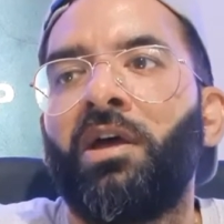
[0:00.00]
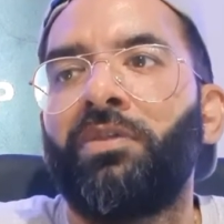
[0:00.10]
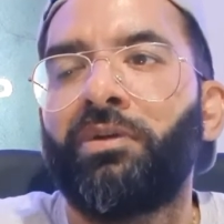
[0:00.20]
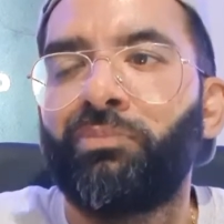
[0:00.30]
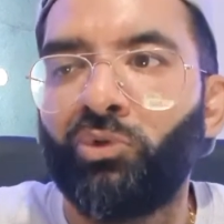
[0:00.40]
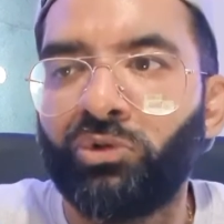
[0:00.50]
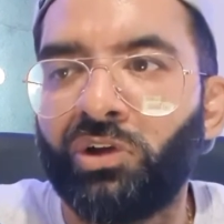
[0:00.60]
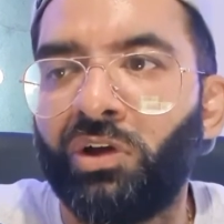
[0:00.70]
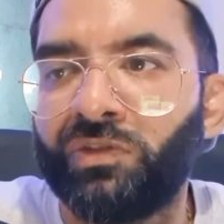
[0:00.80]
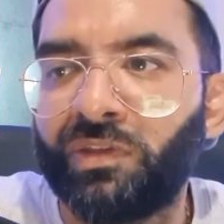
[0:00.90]

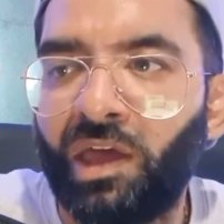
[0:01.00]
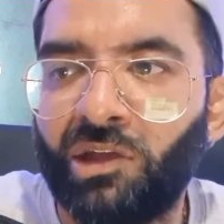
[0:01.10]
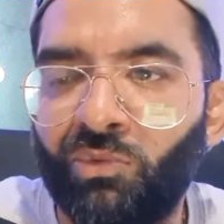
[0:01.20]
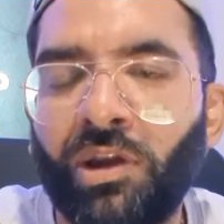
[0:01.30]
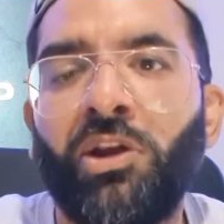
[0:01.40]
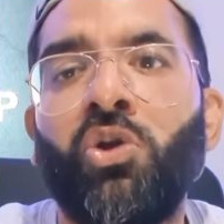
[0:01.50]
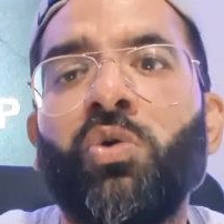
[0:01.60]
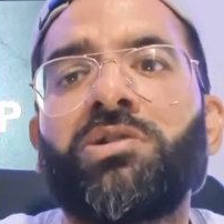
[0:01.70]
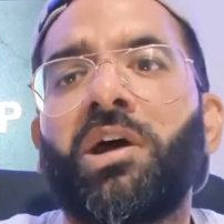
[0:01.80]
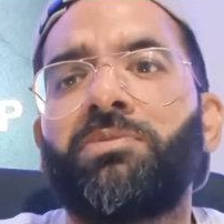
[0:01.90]
broadcaster that he really
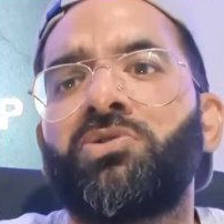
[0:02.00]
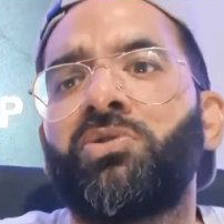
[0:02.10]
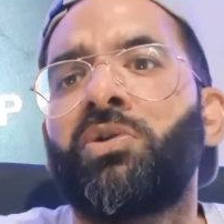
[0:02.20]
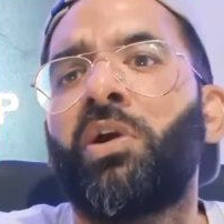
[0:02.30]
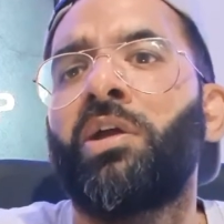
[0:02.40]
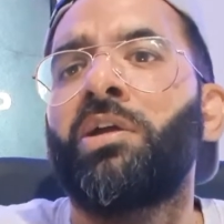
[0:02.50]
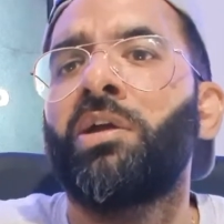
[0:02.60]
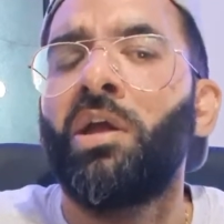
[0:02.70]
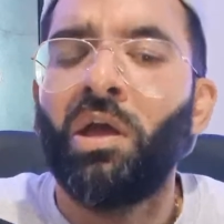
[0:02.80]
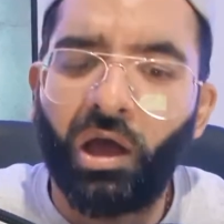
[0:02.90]
looked up to
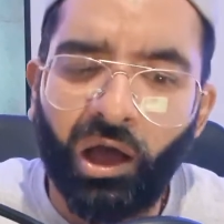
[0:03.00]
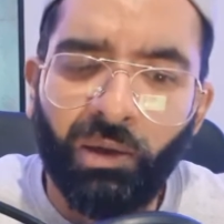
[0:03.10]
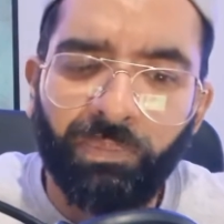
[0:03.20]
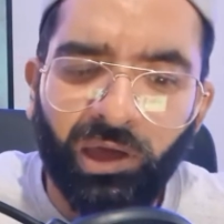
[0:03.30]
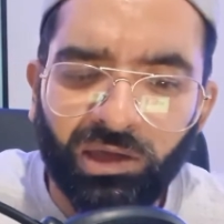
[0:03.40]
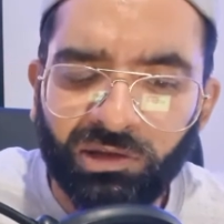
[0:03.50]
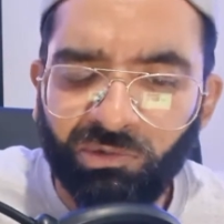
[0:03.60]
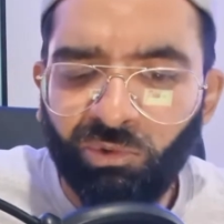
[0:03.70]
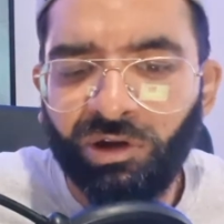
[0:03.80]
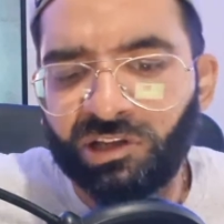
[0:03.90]
growing up, and
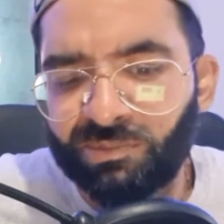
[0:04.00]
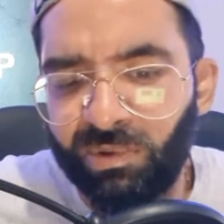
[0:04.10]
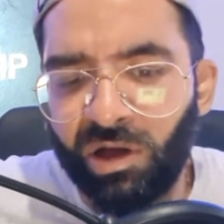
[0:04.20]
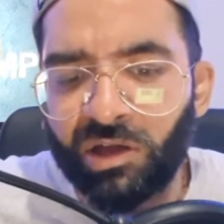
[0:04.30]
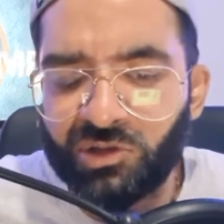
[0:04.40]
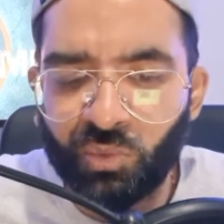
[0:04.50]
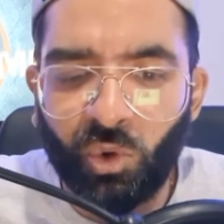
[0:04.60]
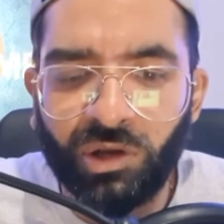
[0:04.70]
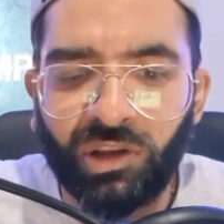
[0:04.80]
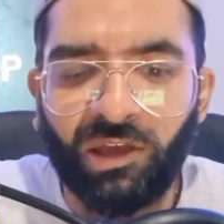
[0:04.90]
he really aspired to
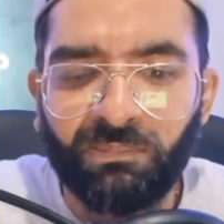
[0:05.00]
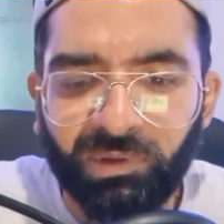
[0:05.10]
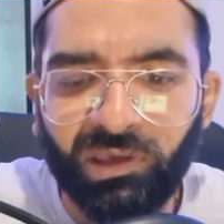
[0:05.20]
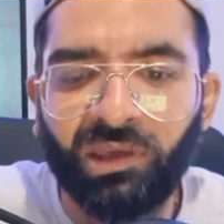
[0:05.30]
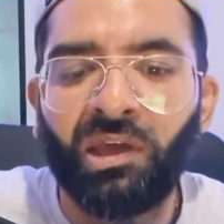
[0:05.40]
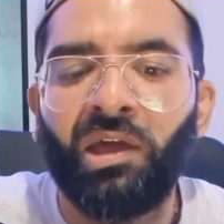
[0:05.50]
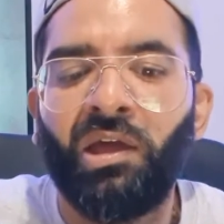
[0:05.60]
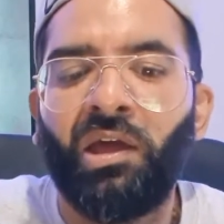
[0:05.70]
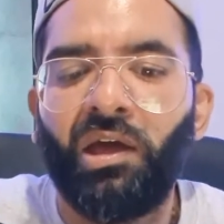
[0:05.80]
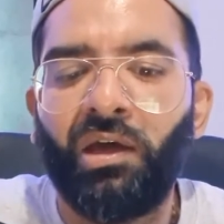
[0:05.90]
one day be
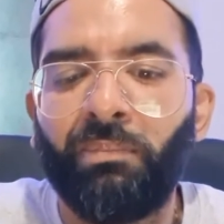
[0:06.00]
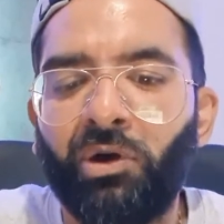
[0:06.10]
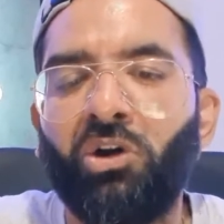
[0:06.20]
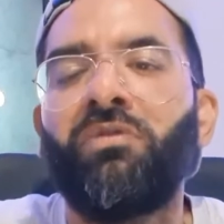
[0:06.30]
part of